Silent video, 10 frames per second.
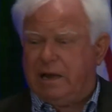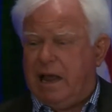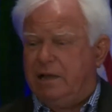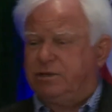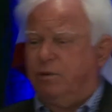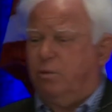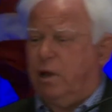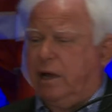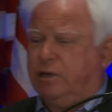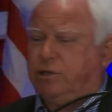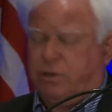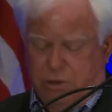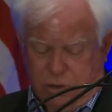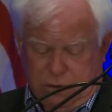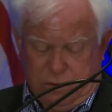and asked him what I should
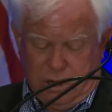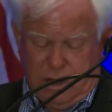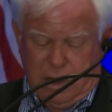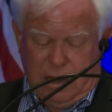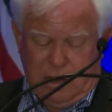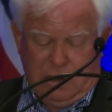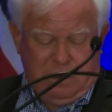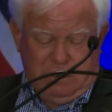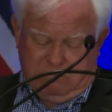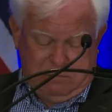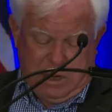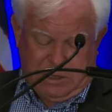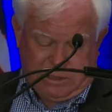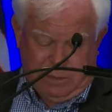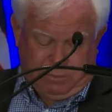do. He
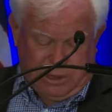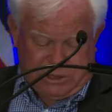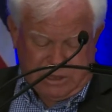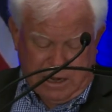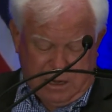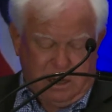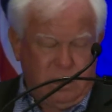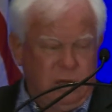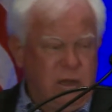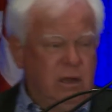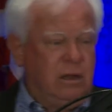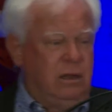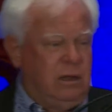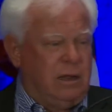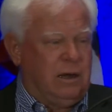simply said,
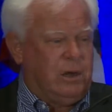and